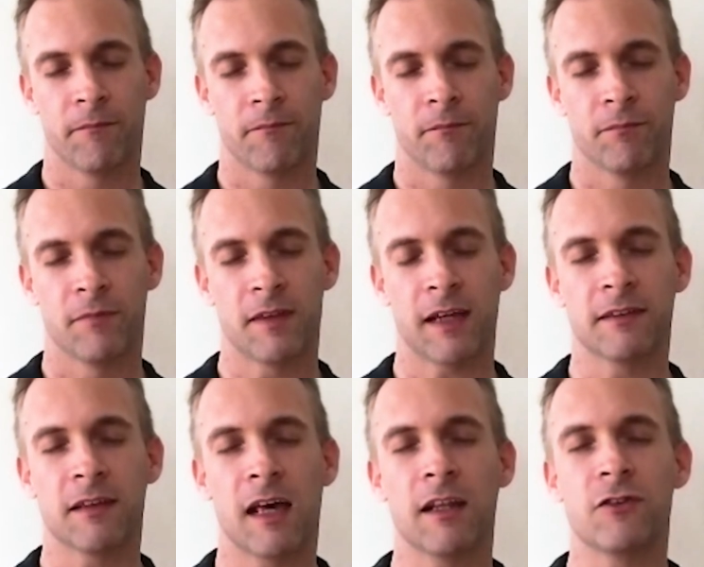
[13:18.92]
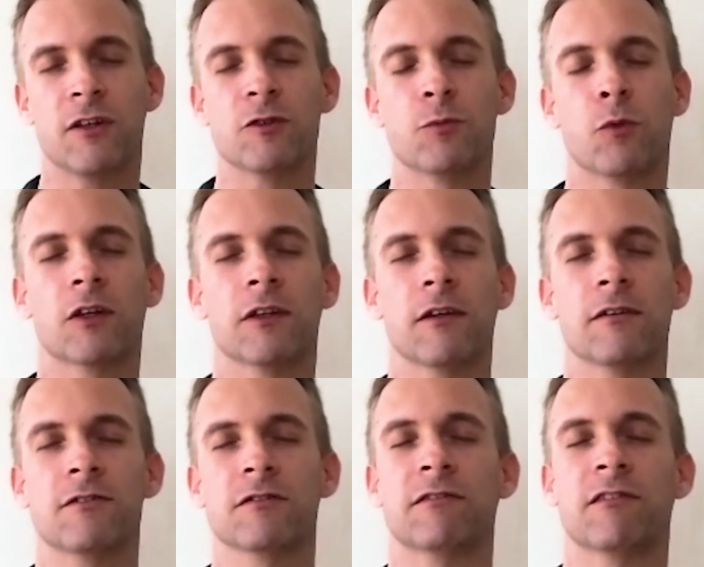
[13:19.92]
Technology is more
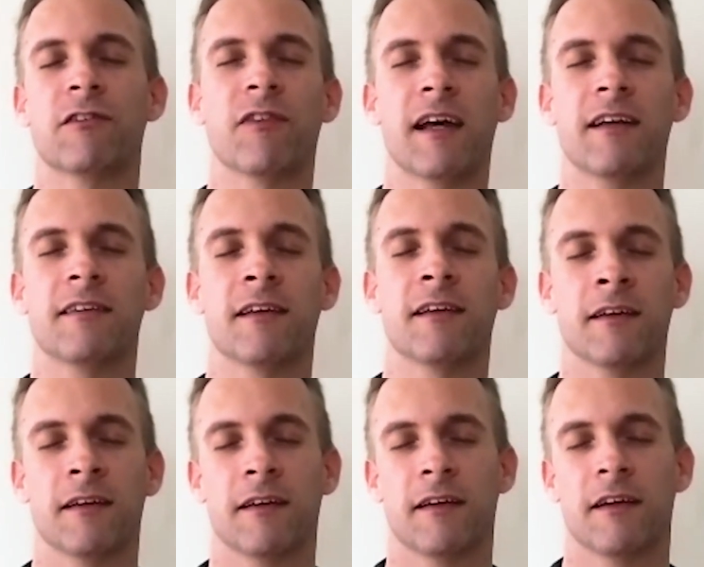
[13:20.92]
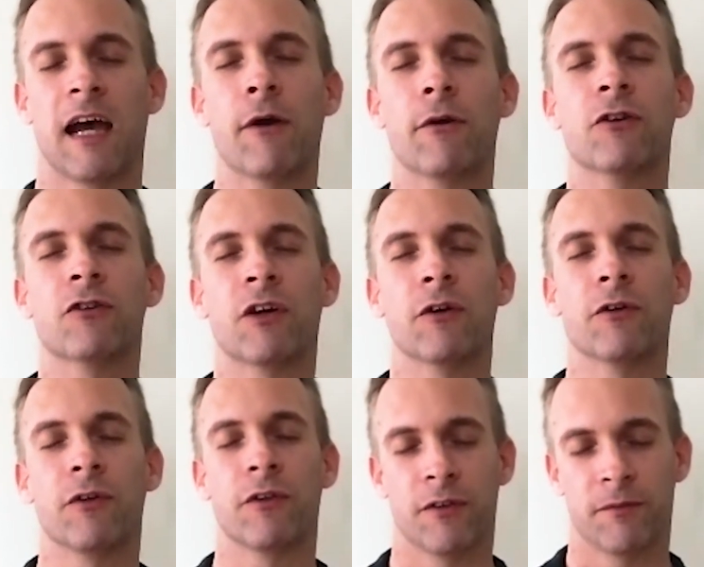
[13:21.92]
closely reflecting our growth
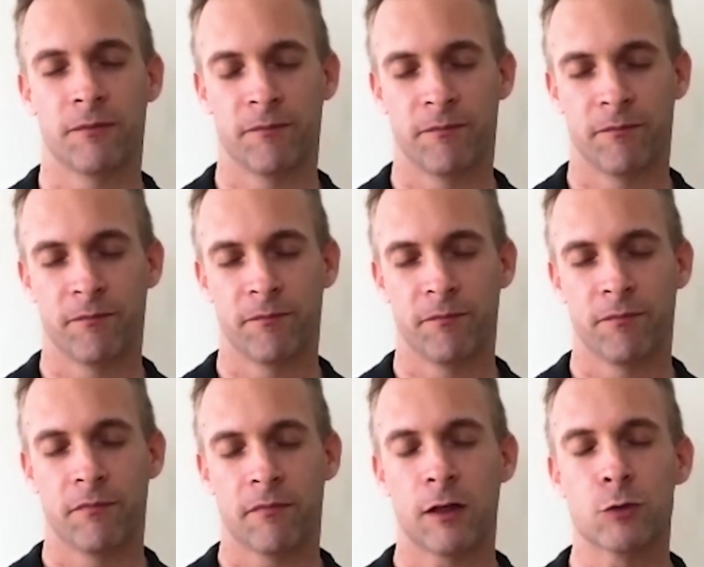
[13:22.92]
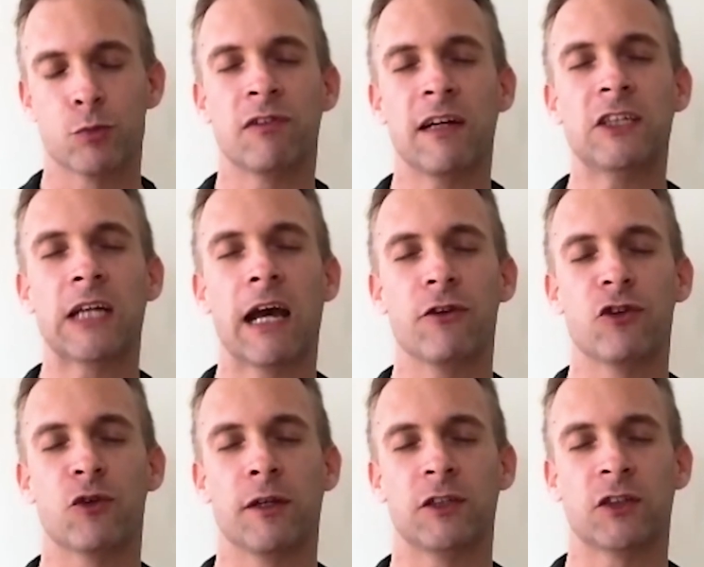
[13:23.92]
as we reach out to
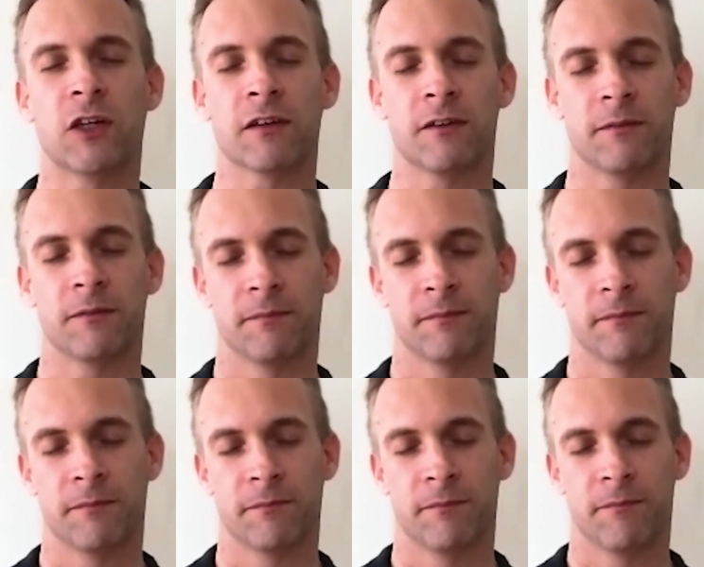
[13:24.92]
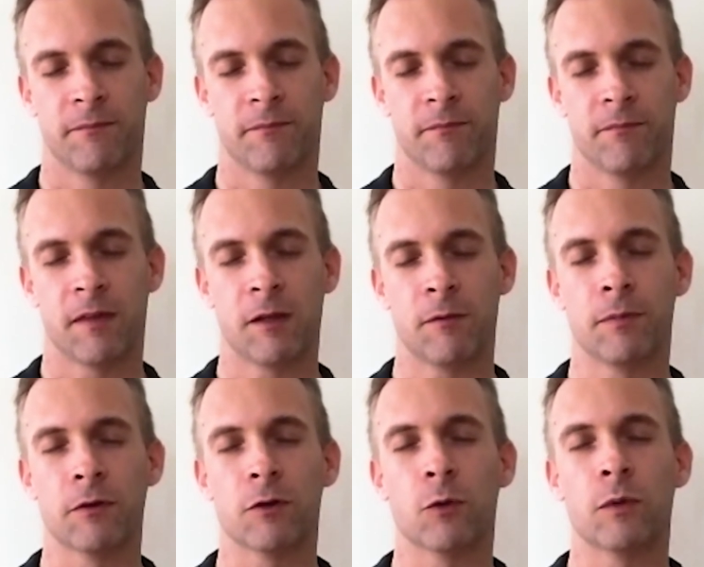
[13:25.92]
each other and build
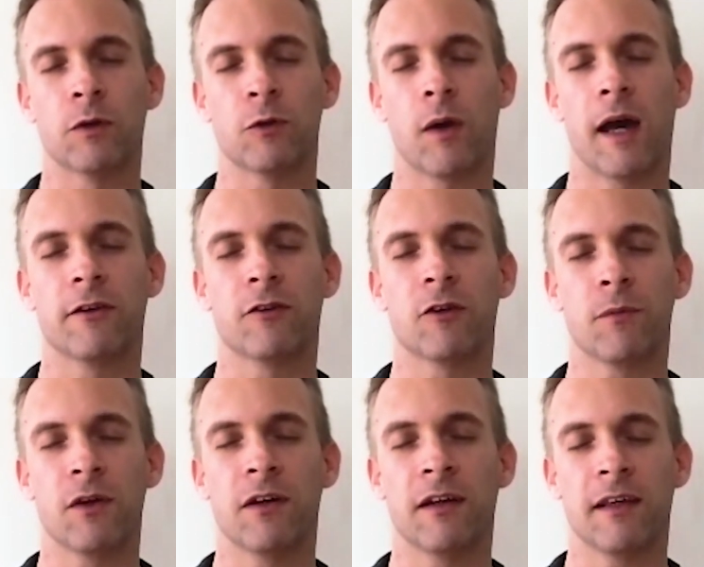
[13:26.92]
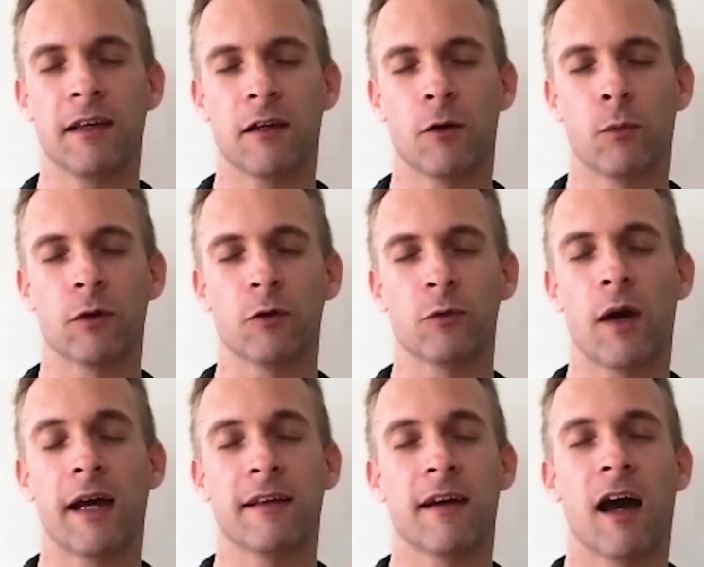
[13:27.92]
a worldwide community, a worldwide
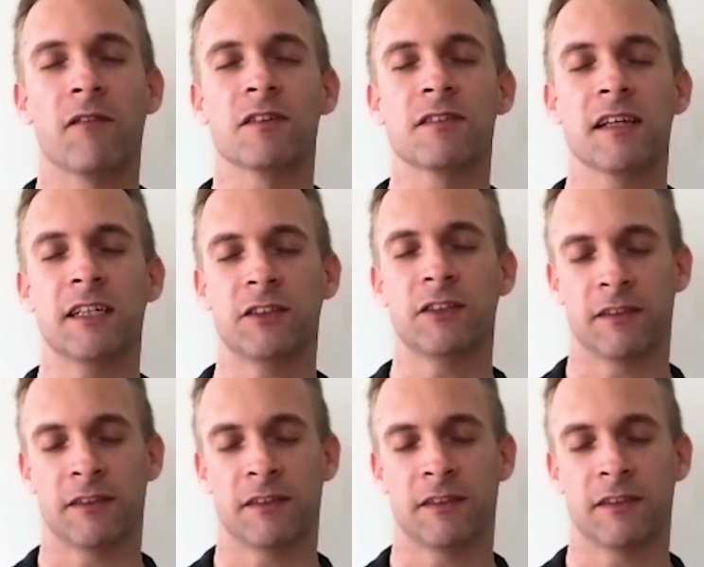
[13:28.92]
conversation.